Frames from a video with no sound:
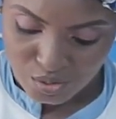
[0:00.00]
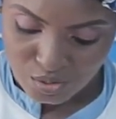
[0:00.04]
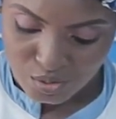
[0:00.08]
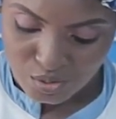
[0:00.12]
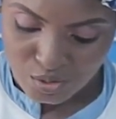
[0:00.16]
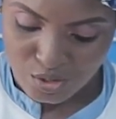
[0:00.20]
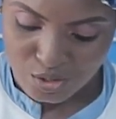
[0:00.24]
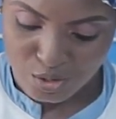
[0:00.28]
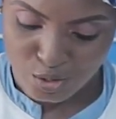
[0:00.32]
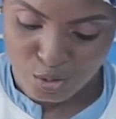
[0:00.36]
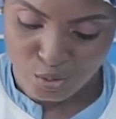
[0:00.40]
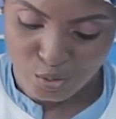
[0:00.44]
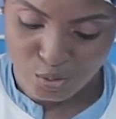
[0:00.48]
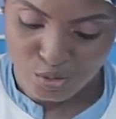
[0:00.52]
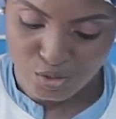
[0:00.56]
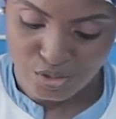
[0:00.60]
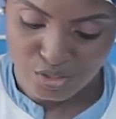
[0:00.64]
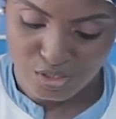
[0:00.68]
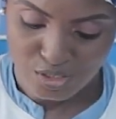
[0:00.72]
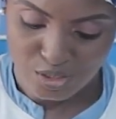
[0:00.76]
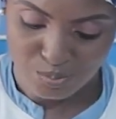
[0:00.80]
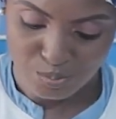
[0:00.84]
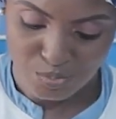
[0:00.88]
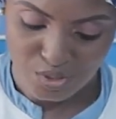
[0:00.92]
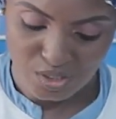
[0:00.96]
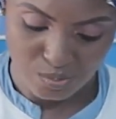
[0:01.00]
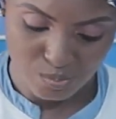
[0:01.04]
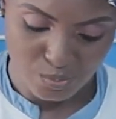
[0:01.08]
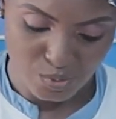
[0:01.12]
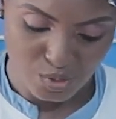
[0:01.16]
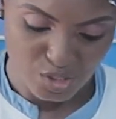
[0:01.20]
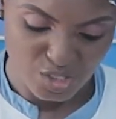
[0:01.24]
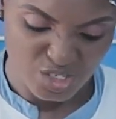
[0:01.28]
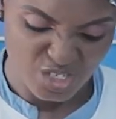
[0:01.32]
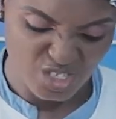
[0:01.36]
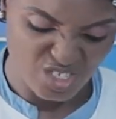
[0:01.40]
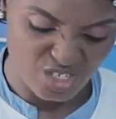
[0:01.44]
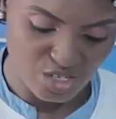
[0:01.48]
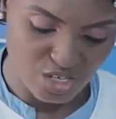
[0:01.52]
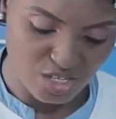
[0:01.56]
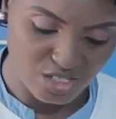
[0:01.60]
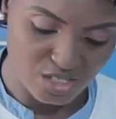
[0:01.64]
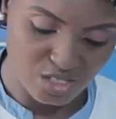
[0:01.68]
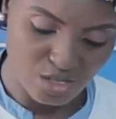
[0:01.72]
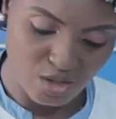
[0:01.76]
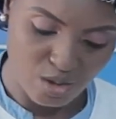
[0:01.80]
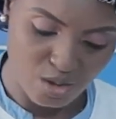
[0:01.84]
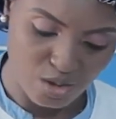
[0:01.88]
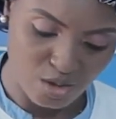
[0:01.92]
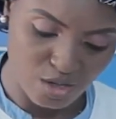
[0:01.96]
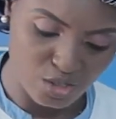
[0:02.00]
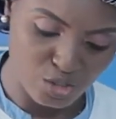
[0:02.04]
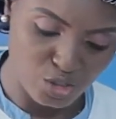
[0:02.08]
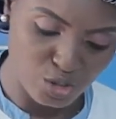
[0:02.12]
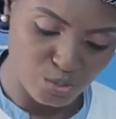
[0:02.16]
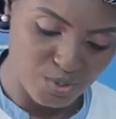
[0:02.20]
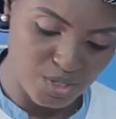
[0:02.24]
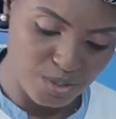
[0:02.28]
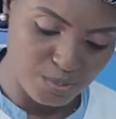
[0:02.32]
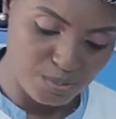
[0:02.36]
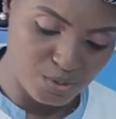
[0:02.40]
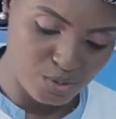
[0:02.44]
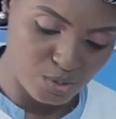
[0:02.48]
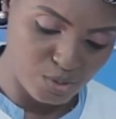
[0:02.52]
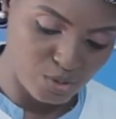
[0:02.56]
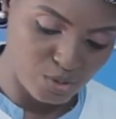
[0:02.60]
Just nudge it a bit, but you should be able to